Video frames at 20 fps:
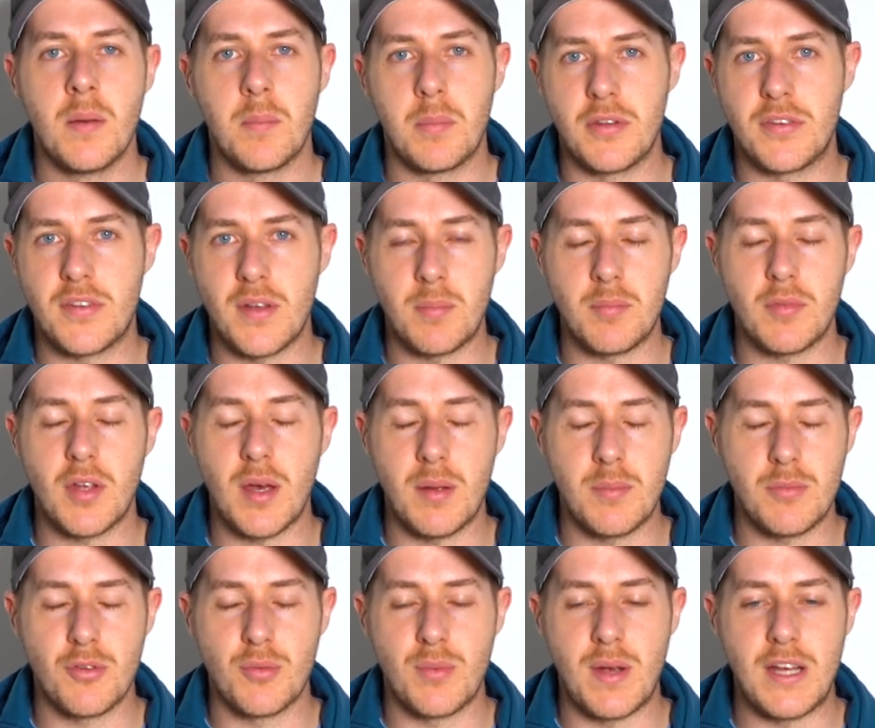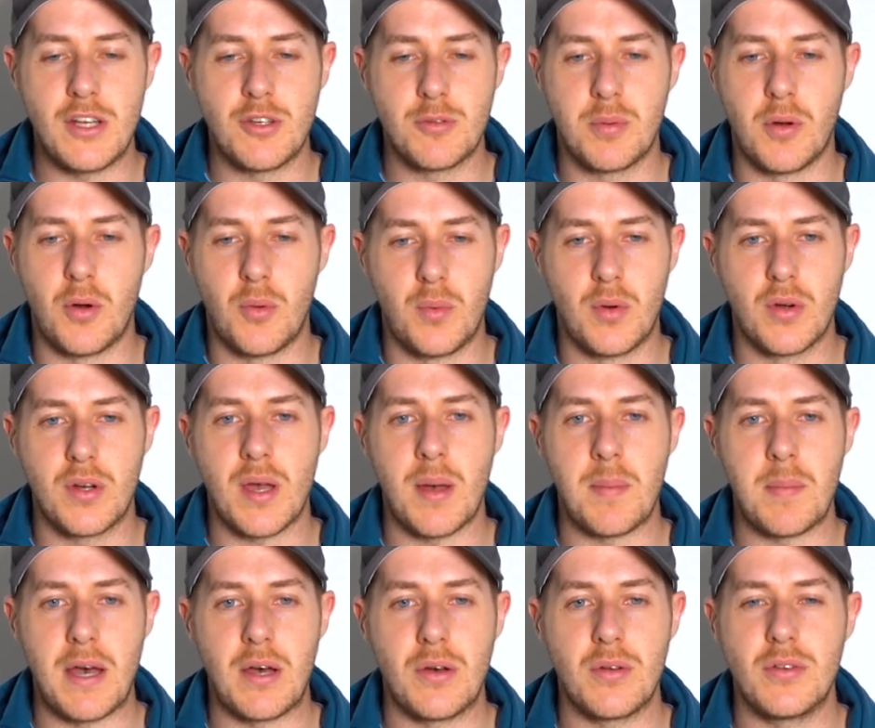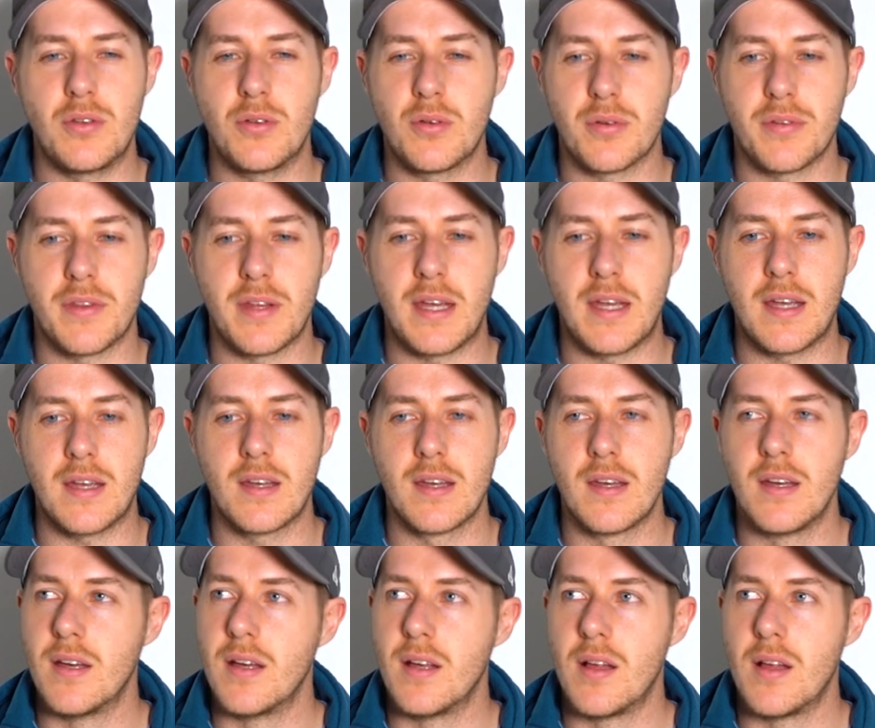but sometimes a range ball will come out and you'll think,